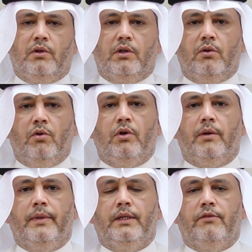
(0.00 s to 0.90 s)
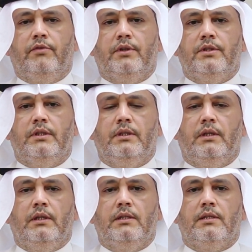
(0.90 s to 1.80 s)
an aura by definition
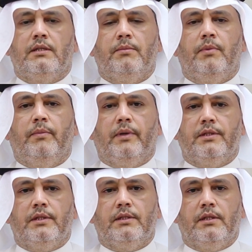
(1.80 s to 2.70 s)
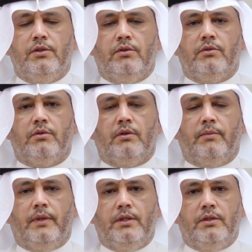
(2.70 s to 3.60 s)
is a simple partial seizure, so the
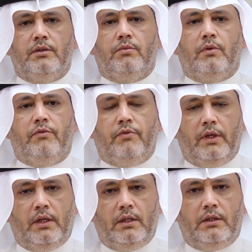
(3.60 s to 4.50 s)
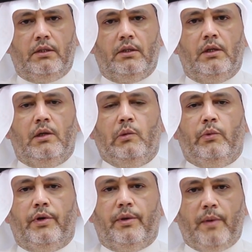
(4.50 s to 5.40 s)
patient will feel it,
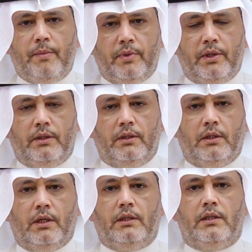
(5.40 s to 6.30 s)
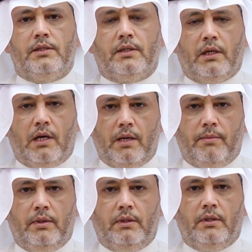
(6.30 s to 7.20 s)
will remember it, can describe
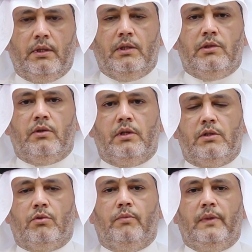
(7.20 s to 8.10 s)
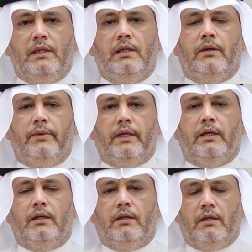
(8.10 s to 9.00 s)
it, so he's completely awake
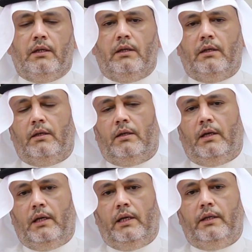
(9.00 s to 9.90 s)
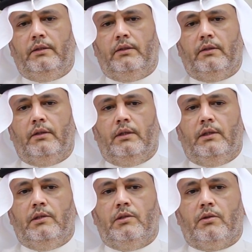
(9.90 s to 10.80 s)
and alert.
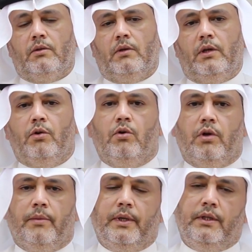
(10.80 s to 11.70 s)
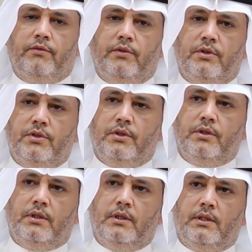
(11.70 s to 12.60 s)
So an aura by
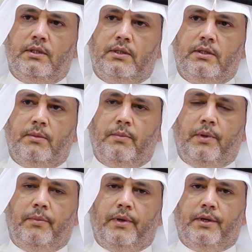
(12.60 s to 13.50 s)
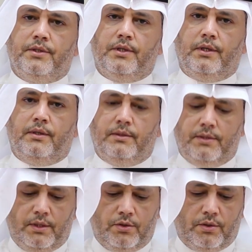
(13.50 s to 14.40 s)
definition is a simple partial
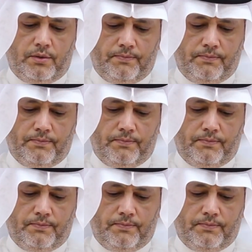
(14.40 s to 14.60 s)
seizure.